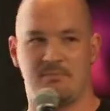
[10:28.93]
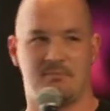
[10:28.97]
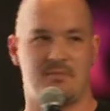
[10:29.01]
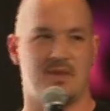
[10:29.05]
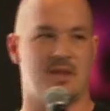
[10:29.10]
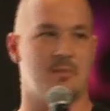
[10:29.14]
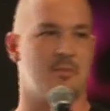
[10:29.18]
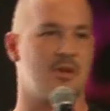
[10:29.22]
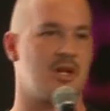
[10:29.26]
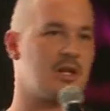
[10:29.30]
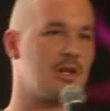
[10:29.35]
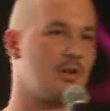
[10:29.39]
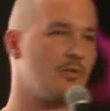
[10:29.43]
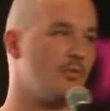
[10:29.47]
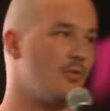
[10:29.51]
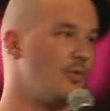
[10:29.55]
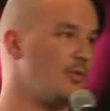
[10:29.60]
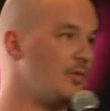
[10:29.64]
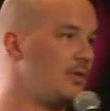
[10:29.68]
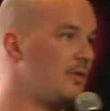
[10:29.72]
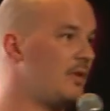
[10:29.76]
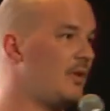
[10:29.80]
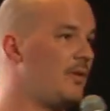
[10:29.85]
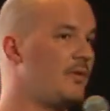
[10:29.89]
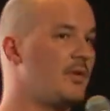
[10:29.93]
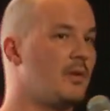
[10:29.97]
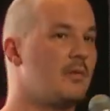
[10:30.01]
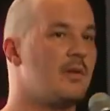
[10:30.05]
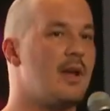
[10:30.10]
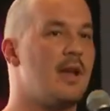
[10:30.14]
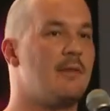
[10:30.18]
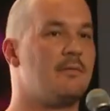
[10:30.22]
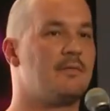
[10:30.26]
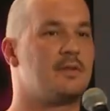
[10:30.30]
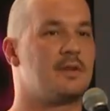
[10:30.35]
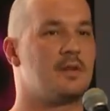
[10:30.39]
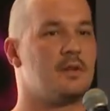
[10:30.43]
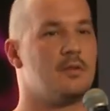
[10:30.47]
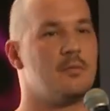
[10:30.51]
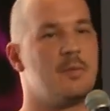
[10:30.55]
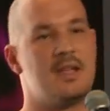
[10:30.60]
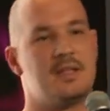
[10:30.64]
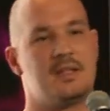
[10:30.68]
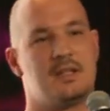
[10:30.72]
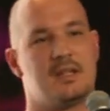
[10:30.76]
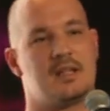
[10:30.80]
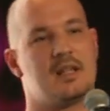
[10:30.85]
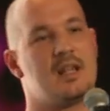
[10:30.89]
the Merkle root of the graph. So
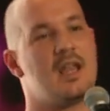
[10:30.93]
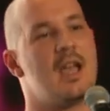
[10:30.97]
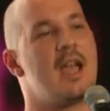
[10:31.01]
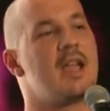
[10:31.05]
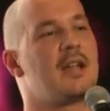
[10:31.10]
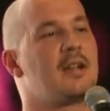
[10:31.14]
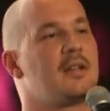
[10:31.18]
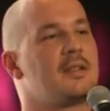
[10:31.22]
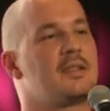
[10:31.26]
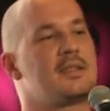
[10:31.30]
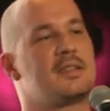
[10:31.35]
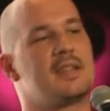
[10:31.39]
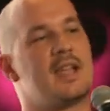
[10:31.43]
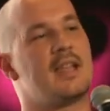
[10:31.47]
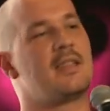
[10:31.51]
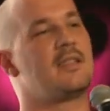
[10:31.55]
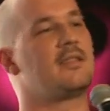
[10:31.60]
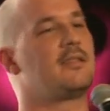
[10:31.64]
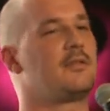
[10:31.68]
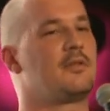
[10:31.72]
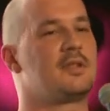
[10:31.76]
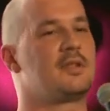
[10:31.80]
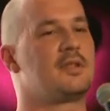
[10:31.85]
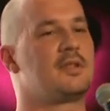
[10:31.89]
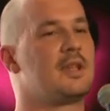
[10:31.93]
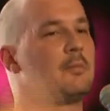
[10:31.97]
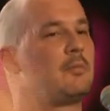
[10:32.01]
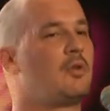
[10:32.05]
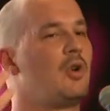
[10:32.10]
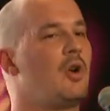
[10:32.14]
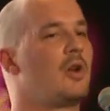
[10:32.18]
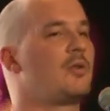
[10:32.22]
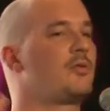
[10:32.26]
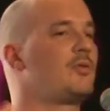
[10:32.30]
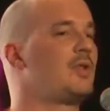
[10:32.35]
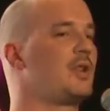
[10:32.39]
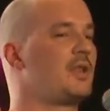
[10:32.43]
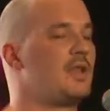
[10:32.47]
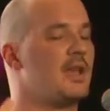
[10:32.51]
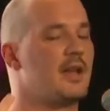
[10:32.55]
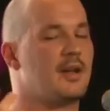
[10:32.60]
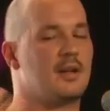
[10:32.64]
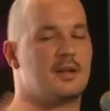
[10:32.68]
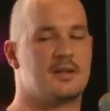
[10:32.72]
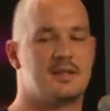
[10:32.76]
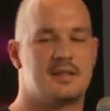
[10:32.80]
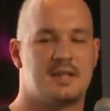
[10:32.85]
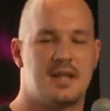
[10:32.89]
basically I could send to some contract, I
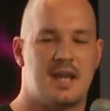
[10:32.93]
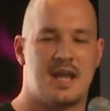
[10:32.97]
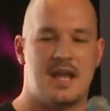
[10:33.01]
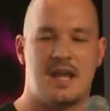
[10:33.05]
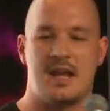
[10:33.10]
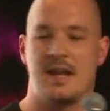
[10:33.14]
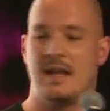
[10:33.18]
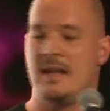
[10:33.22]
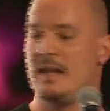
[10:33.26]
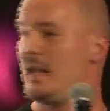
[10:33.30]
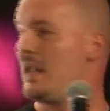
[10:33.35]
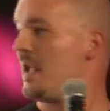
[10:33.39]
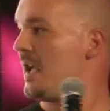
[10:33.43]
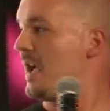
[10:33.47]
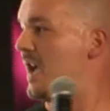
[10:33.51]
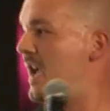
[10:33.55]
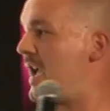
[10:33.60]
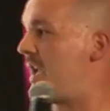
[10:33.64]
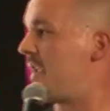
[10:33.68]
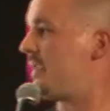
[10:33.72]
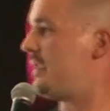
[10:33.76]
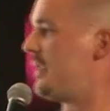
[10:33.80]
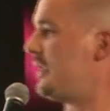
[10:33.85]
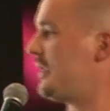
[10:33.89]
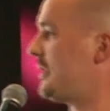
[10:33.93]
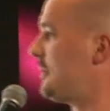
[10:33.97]
could say, hey, this